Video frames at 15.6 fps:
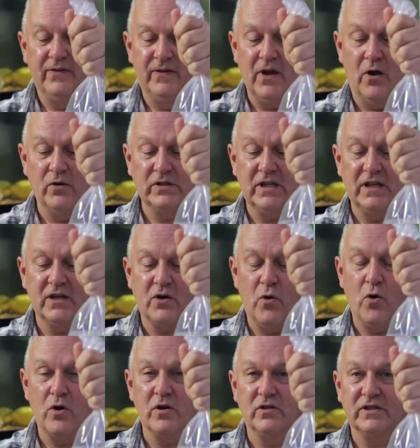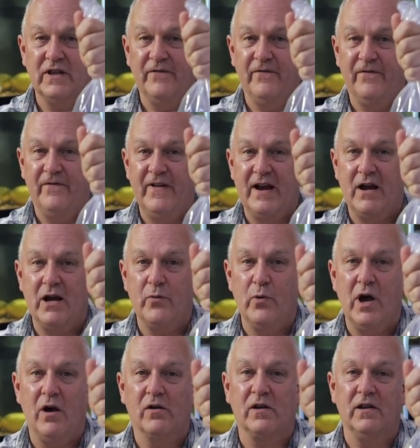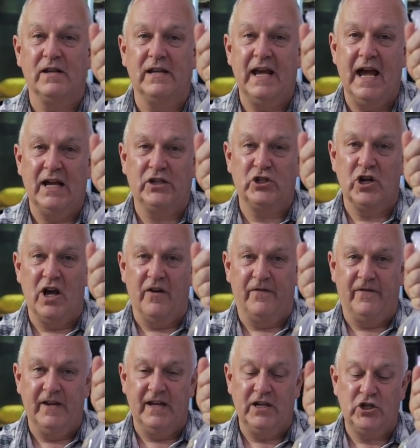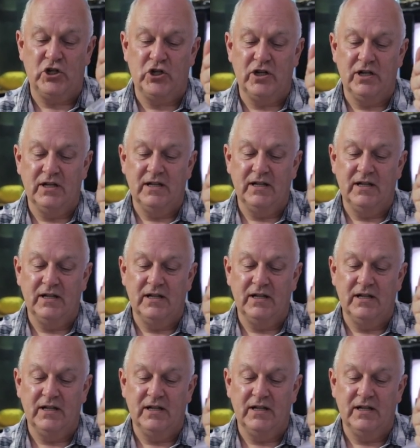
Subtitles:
those are the corners that very well could catch a fish.